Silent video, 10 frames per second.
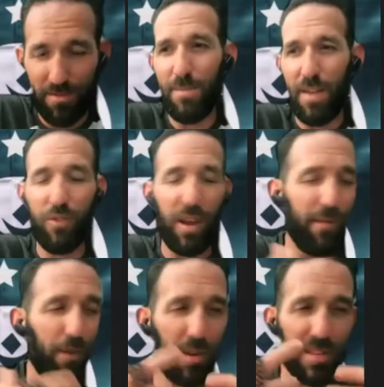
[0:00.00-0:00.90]
I tried to
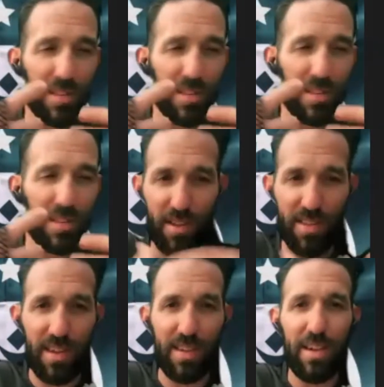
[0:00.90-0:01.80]
focus on my
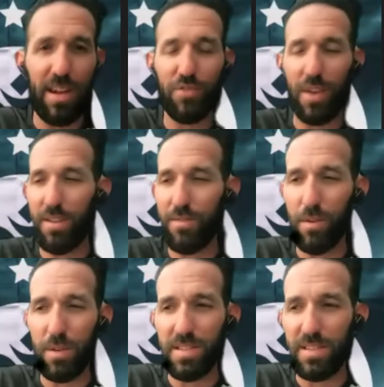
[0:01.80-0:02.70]
breathing. I tried to
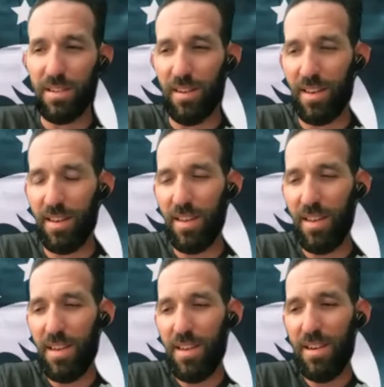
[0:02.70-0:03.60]
focus on
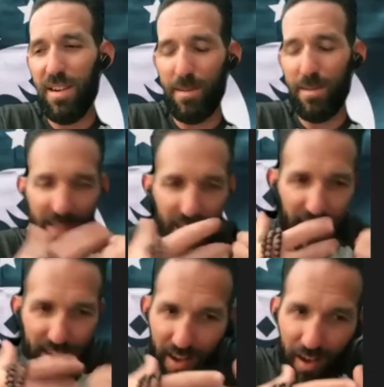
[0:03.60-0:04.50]

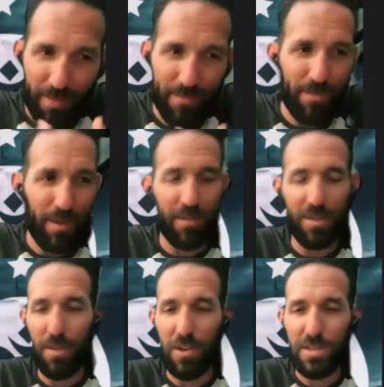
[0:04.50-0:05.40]
staying calm, but for
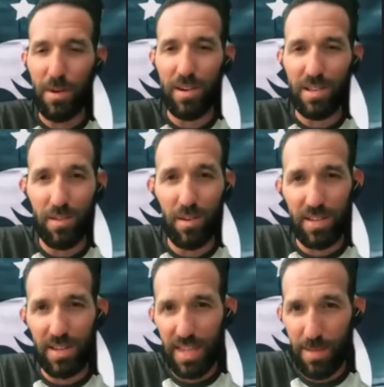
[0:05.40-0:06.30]
the most part, I was
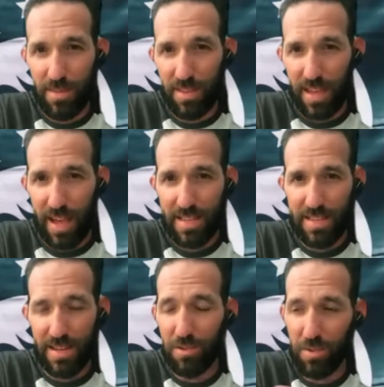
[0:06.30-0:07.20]
focused on keeping the
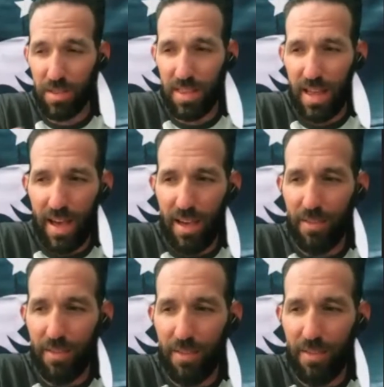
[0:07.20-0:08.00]
guys that I was with alive.